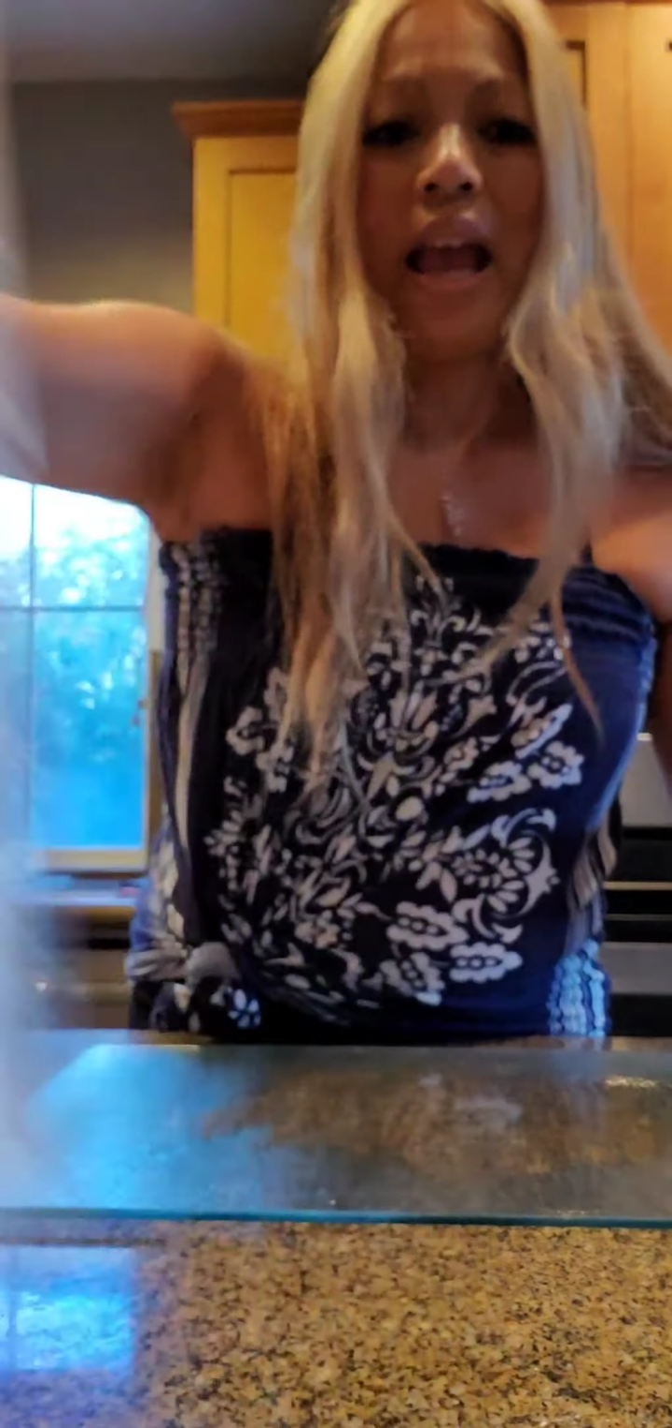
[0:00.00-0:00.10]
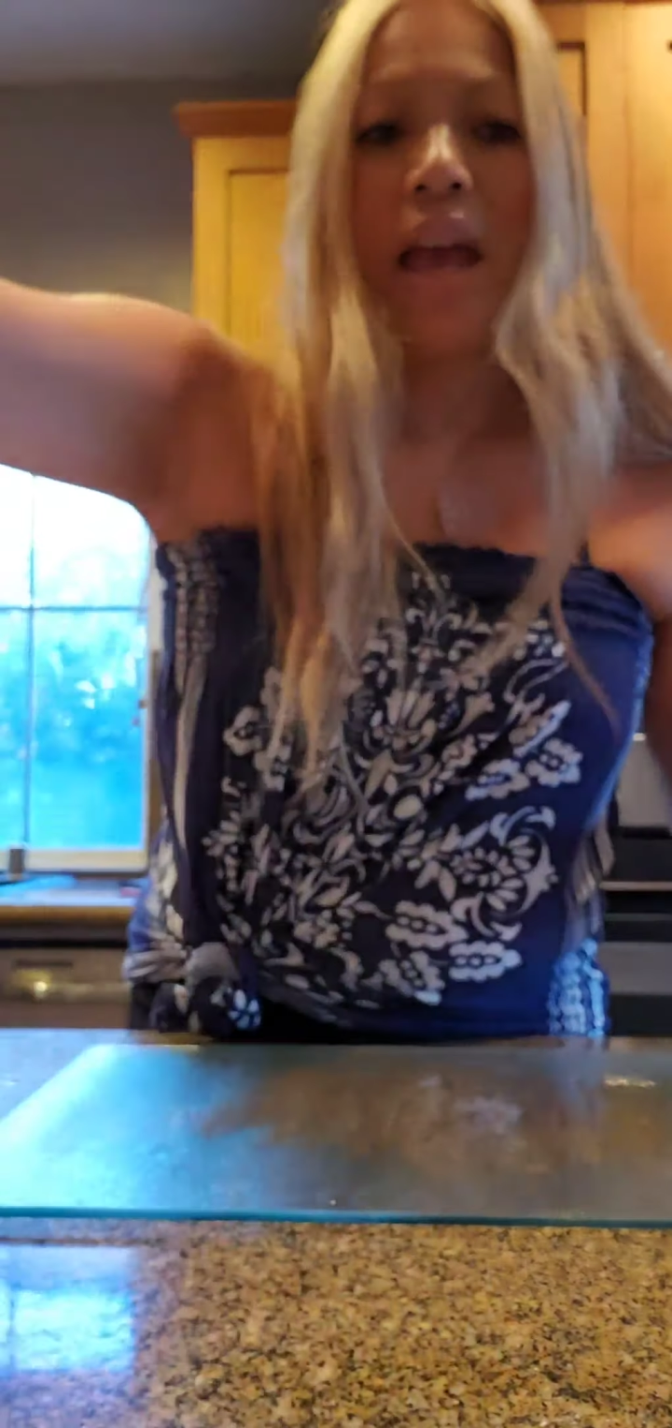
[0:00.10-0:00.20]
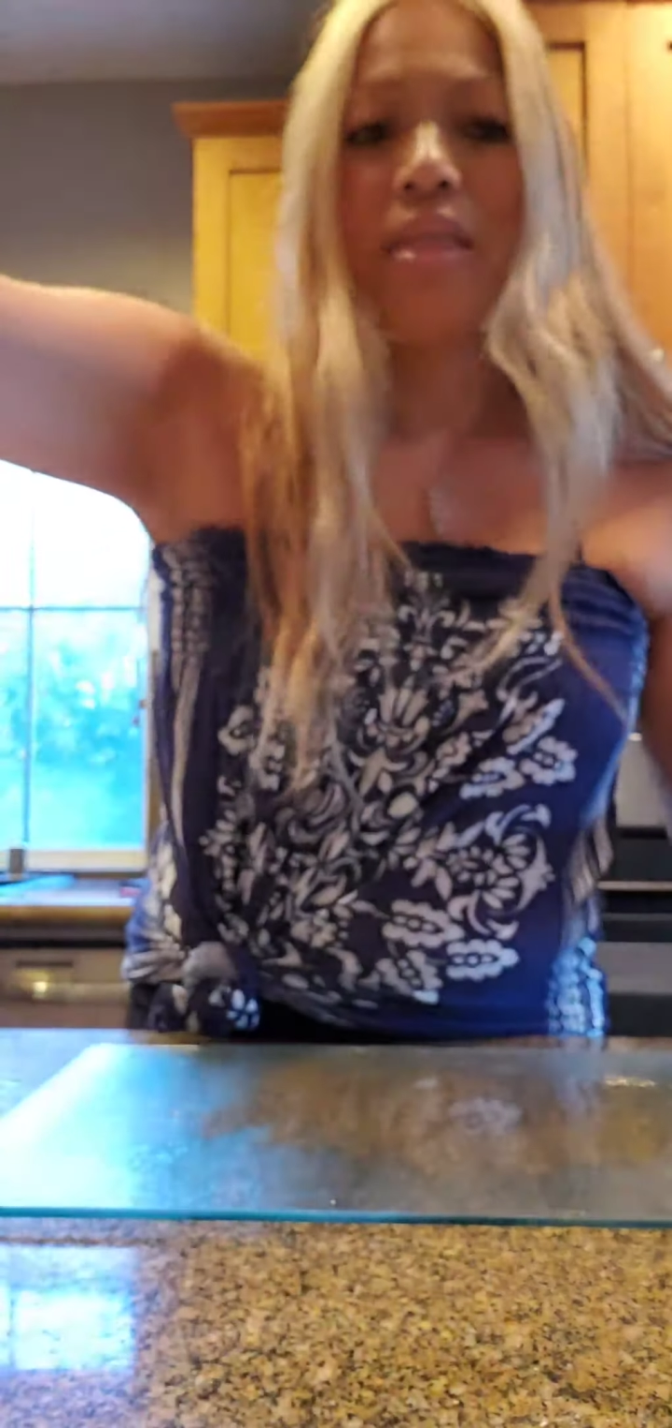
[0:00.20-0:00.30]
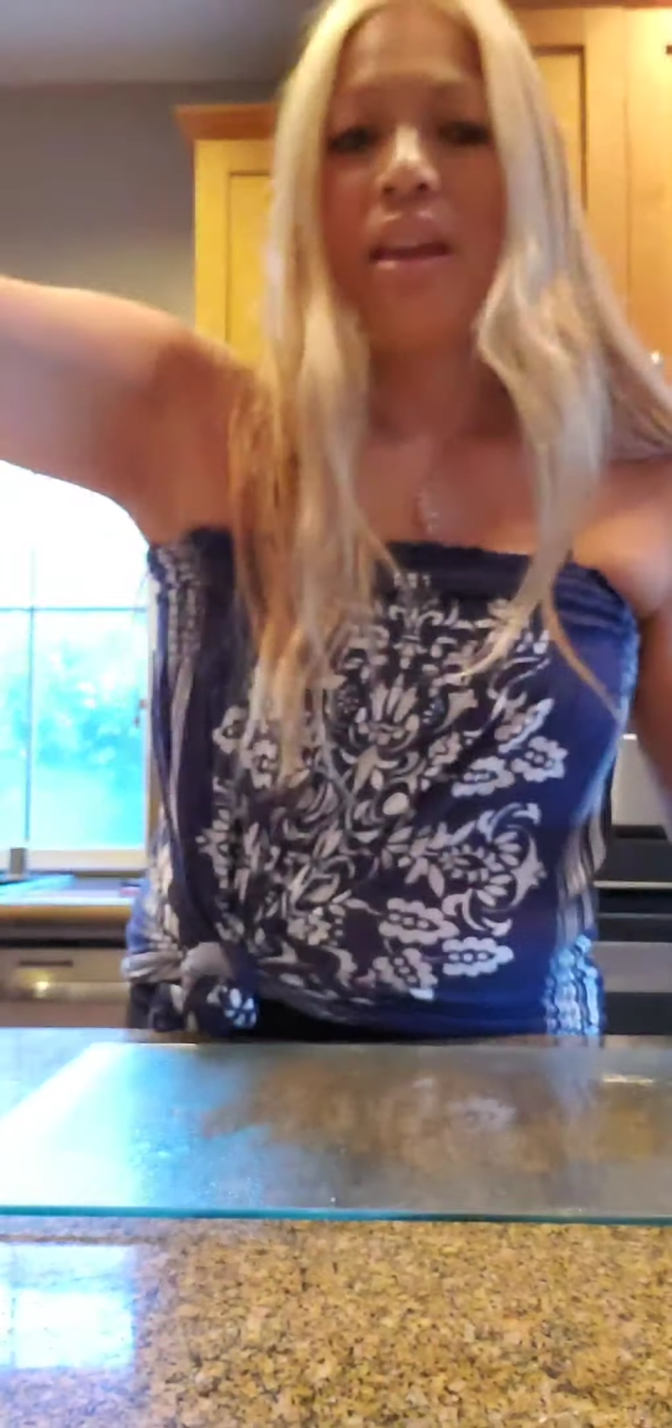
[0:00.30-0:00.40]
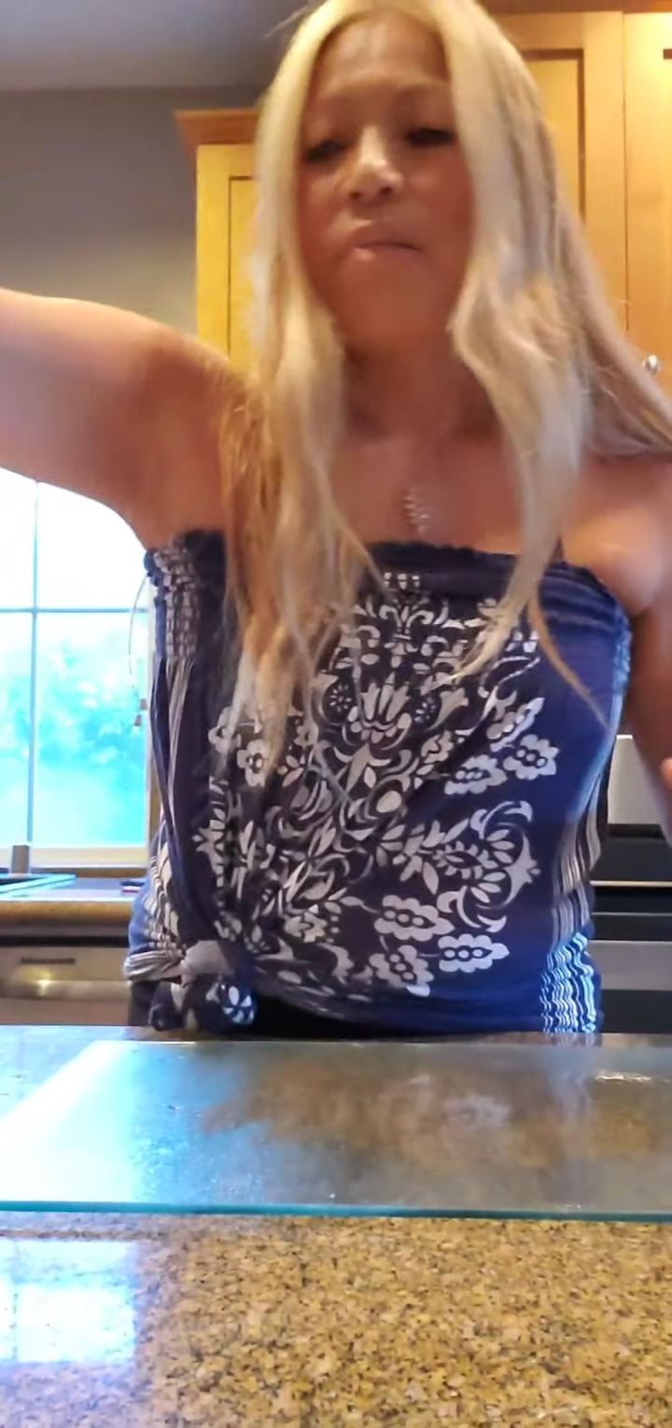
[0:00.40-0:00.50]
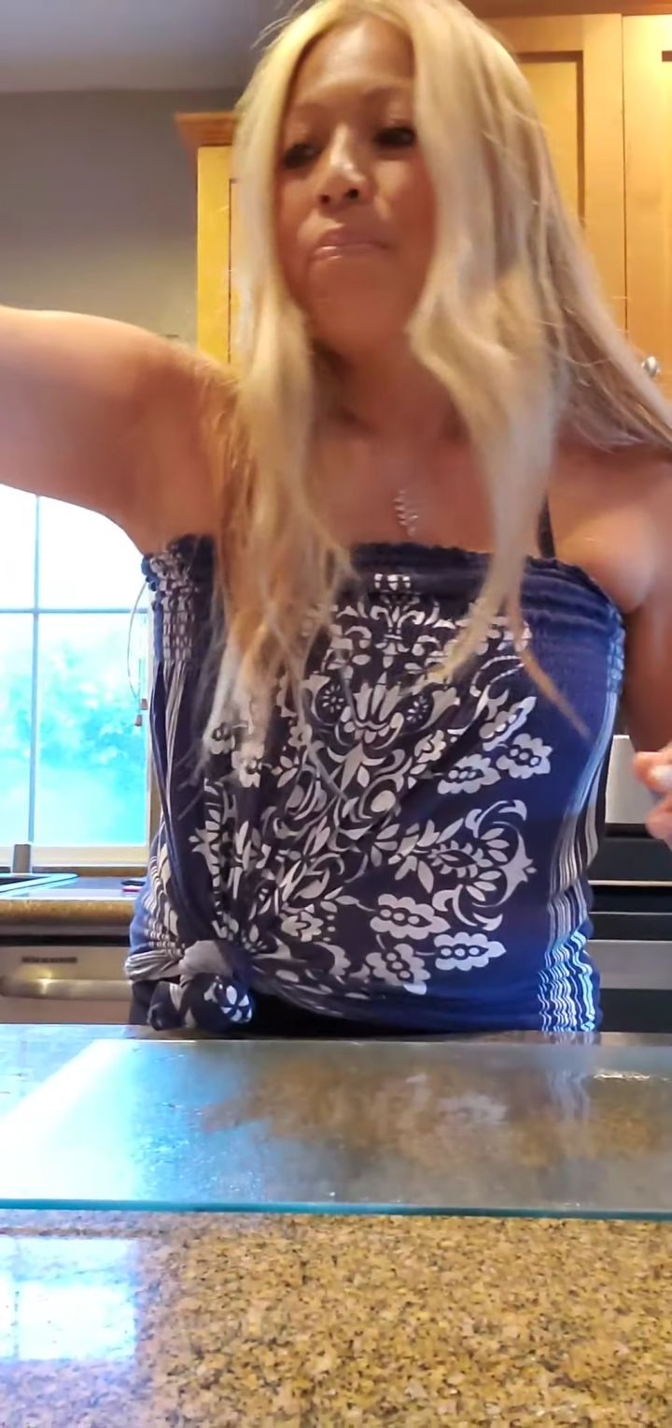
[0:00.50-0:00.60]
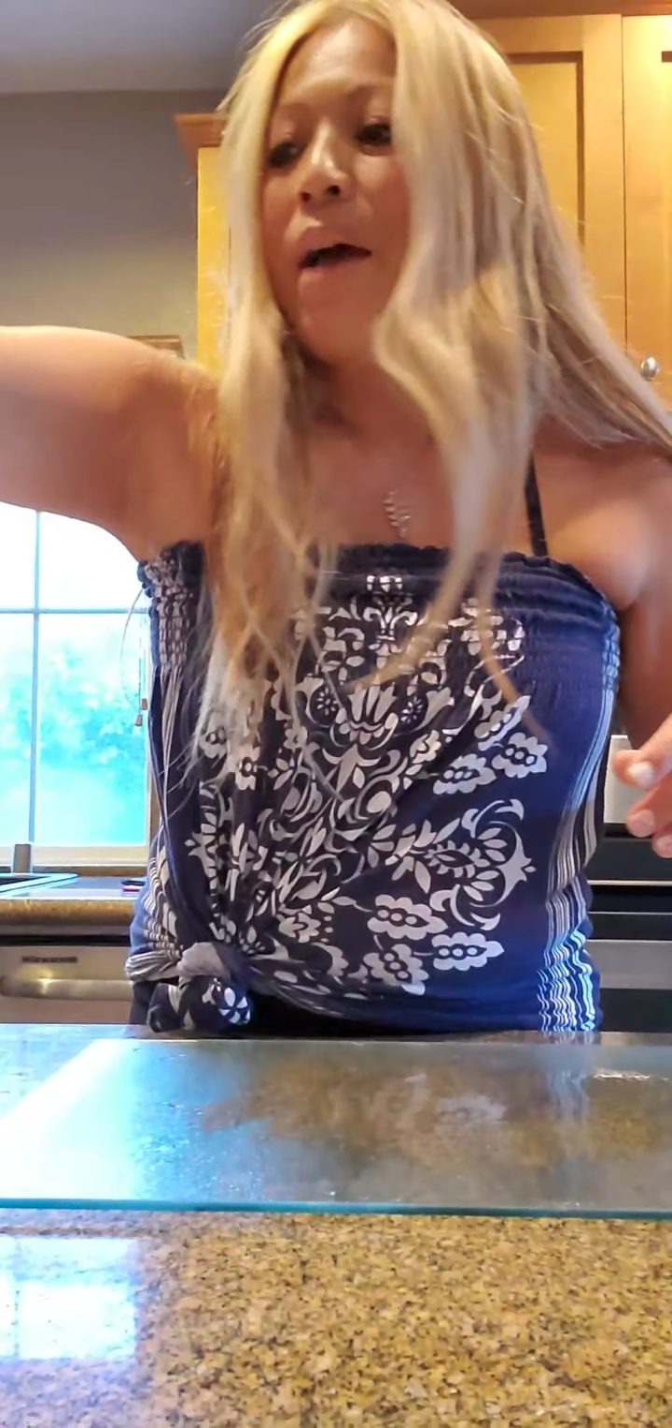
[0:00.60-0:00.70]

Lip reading: And then